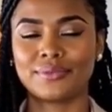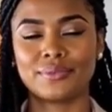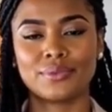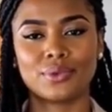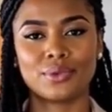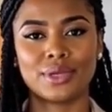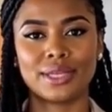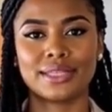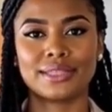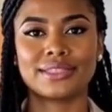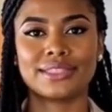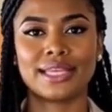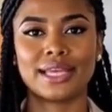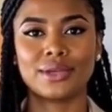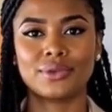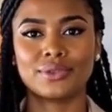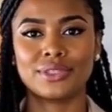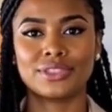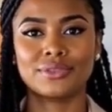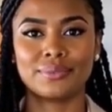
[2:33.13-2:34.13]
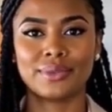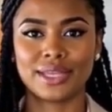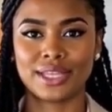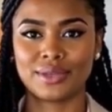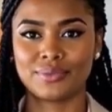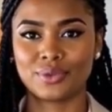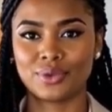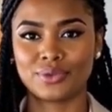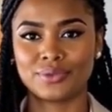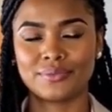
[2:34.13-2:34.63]
credit salaries
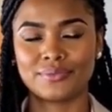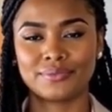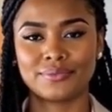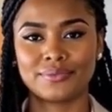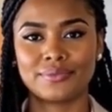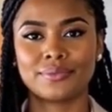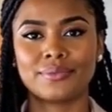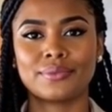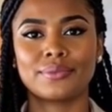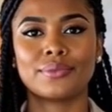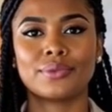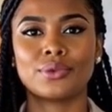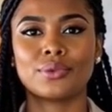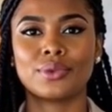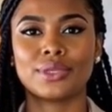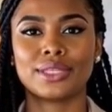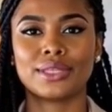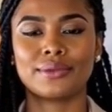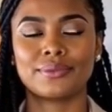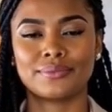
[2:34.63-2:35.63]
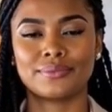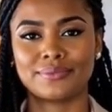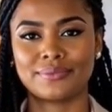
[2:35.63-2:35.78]
payable. 3.